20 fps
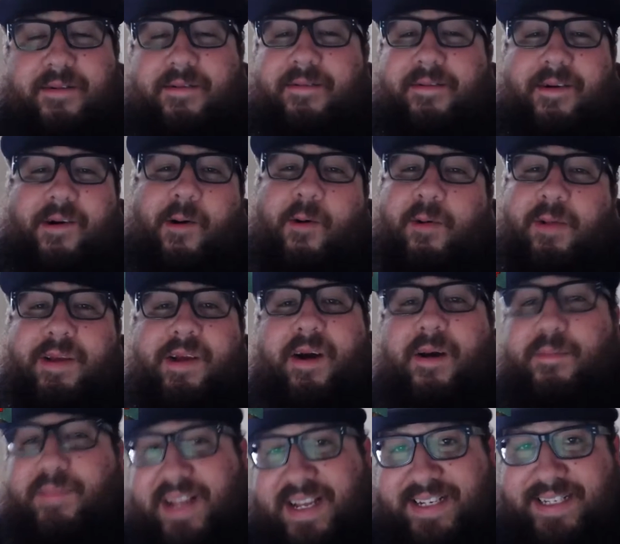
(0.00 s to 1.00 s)
only
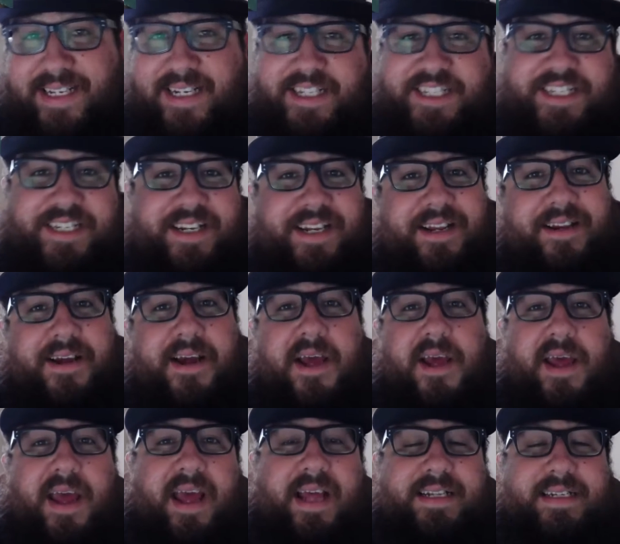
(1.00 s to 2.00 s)
on PlayStation,
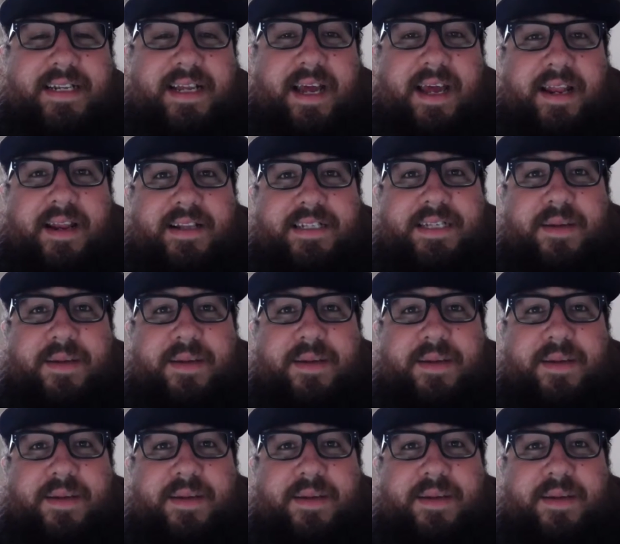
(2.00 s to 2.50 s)
and